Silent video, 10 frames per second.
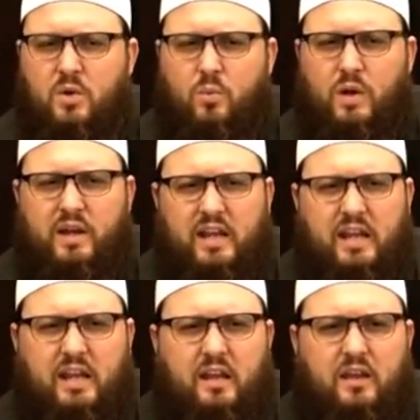When
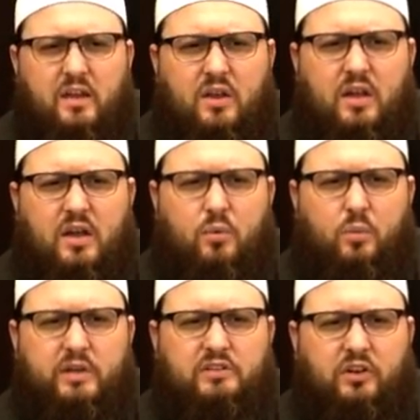he uh,
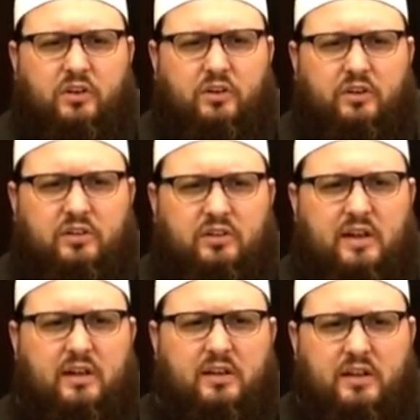returned,
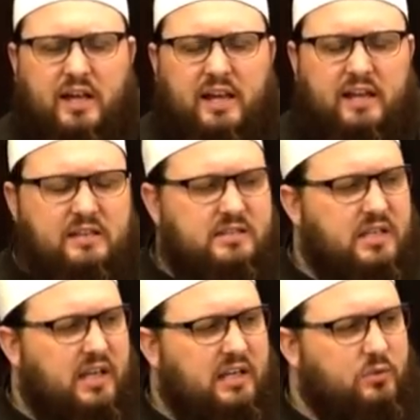alayhi
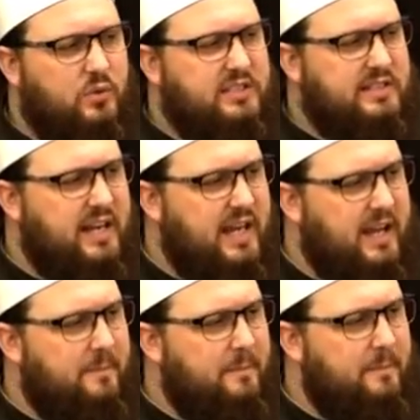salatu
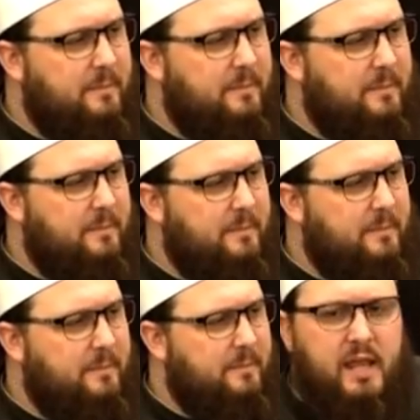wassalam,
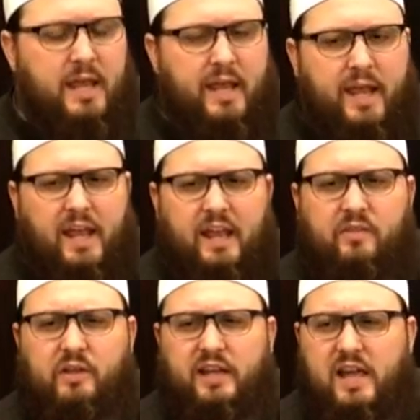
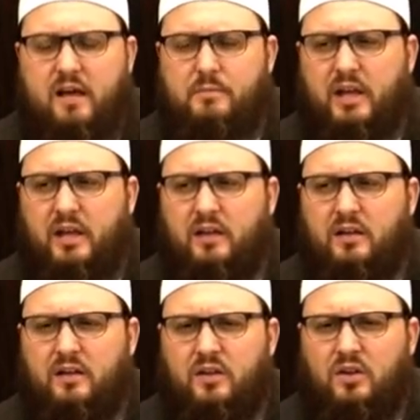and the Kaaba
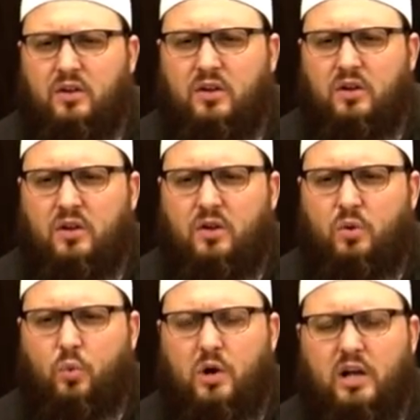
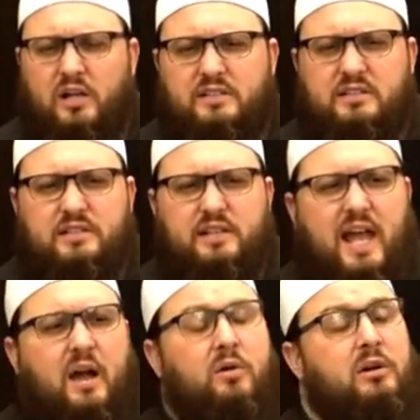was
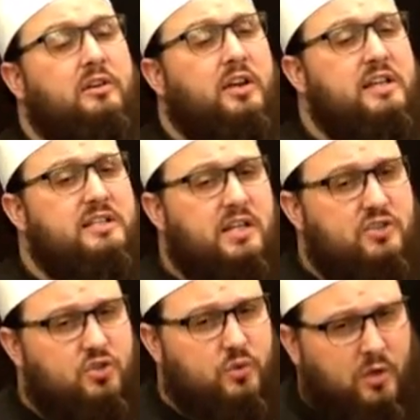now under his
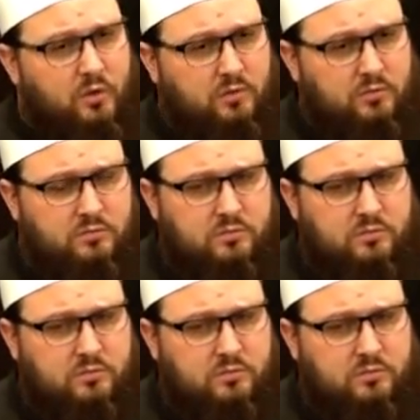control,